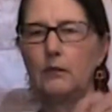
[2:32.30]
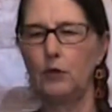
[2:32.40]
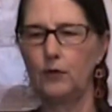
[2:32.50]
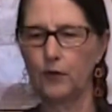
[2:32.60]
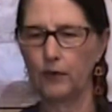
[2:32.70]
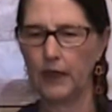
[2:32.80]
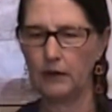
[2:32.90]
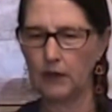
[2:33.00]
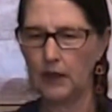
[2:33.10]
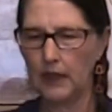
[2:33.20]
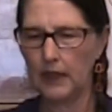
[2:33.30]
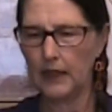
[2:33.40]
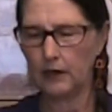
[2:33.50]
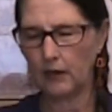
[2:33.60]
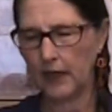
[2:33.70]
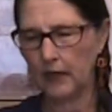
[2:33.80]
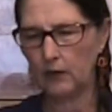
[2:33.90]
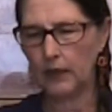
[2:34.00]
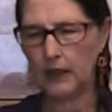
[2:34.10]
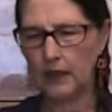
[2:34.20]
move around in our
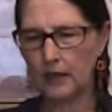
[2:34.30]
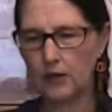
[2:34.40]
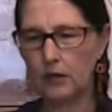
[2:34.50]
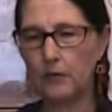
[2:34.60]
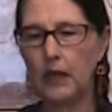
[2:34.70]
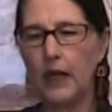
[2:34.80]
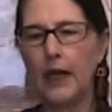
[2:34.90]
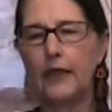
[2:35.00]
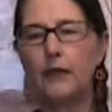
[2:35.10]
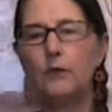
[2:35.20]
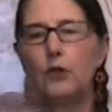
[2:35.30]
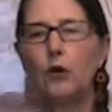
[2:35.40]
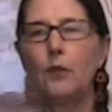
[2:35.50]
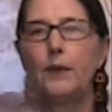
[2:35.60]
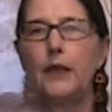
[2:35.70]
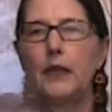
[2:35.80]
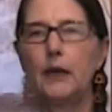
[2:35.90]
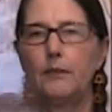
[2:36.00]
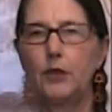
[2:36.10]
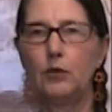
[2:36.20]
Halloween costume. And then when you open it
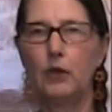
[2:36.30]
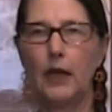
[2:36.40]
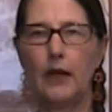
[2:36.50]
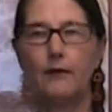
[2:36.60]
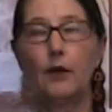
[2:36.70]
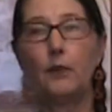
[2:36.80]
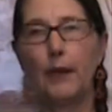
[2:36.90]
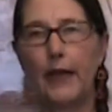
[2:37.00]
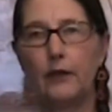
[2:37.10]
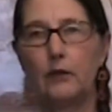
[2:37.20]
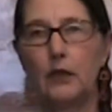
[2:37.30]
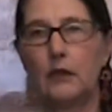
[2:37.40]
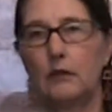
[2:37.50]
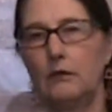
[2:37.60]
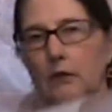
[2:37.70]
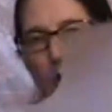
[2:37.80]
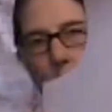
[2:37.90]
up, you have a pattern here. I don't